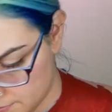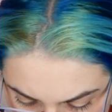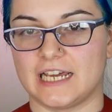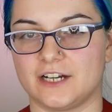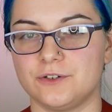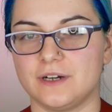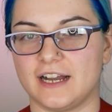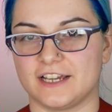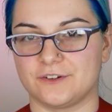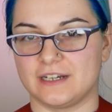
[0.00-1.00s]
Now
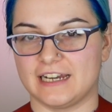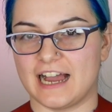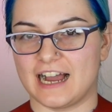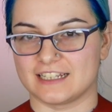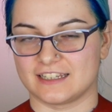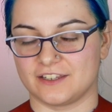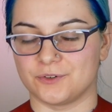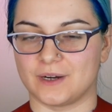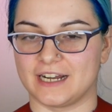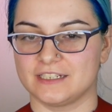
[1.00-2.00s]
I will add the
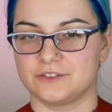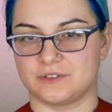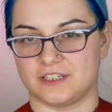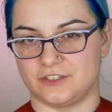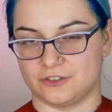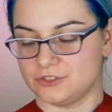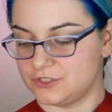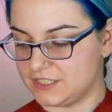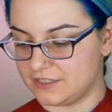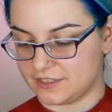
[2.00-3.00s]
white to the
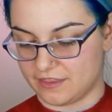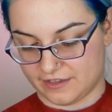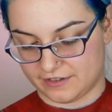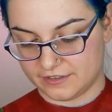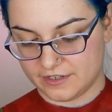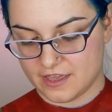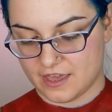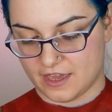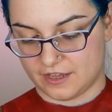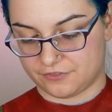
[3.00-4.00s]
dots here and there,
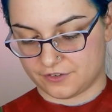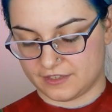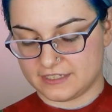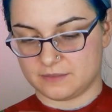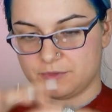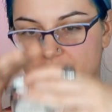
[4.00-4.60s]
and for this I'm